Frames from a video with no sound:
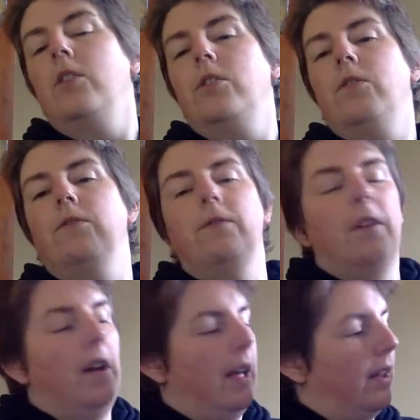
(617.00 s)
to
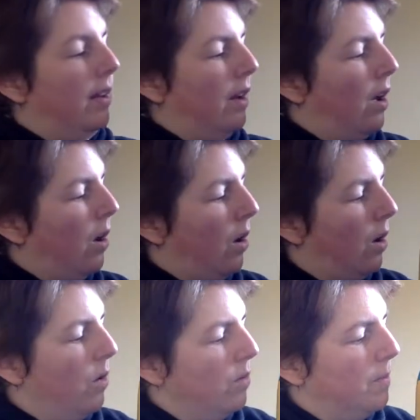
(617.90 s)
find a
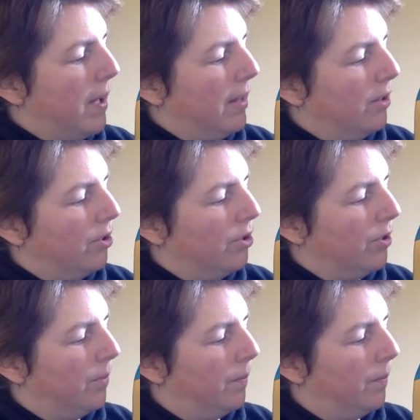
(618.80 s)
whole bunch